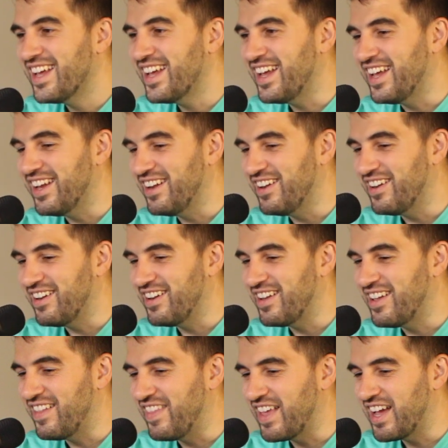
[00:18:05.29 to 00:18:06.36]

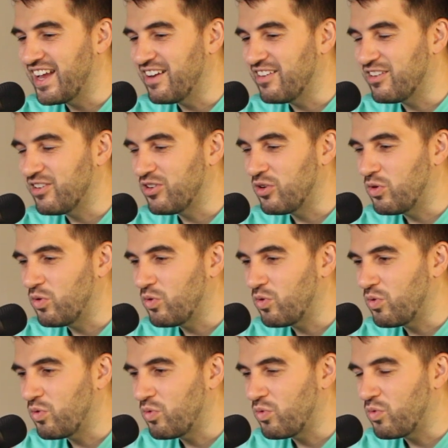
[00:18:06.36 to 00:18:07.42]
and that
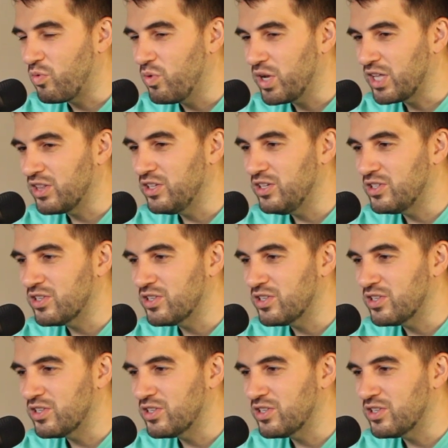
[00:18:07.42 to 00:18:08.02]
quickly